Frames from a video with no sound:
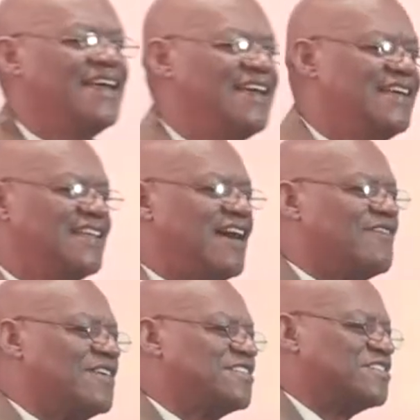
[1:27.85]
He
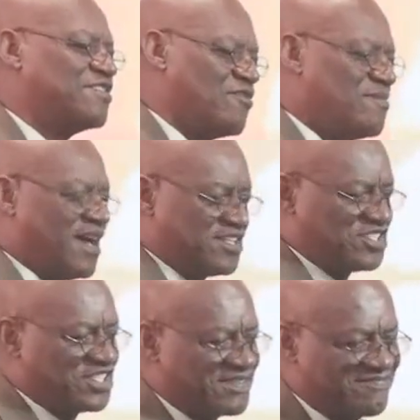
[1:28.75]
loves us so
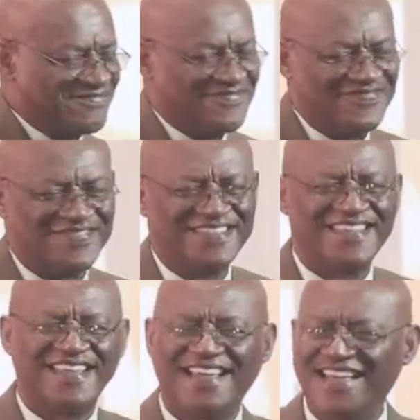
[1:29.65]
much
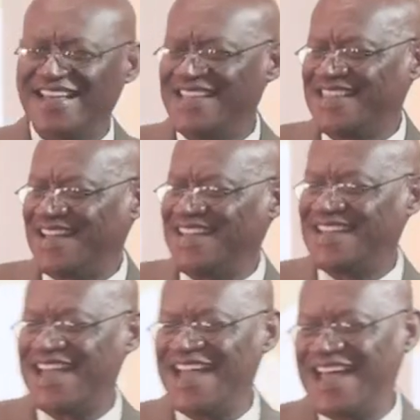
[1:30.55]
that
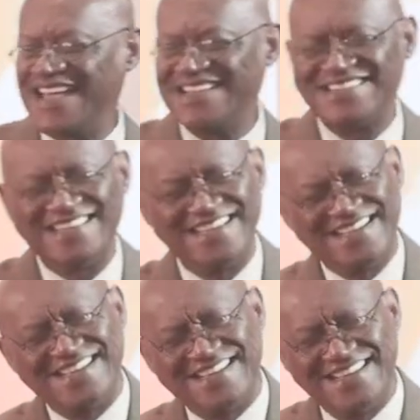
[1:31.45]
he can't
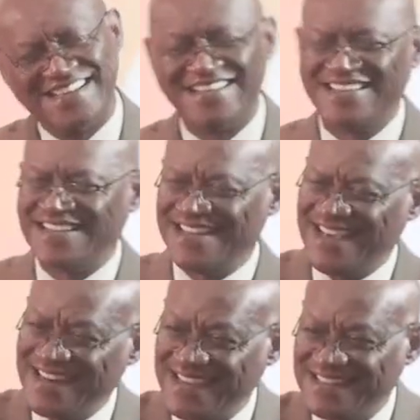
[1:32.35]

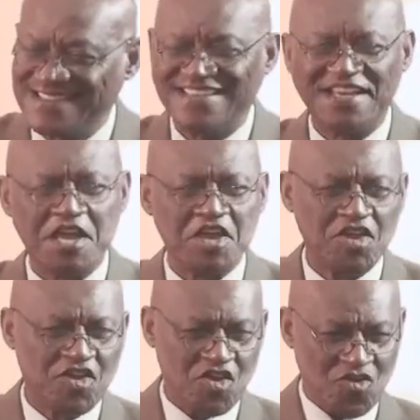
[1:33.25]
let it
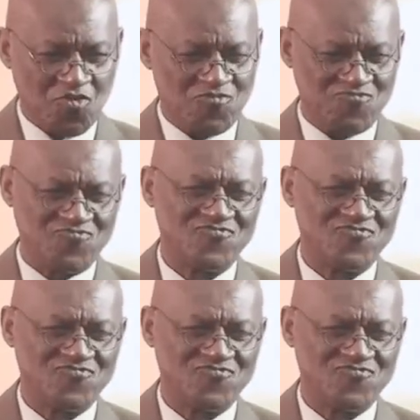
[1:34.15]
go.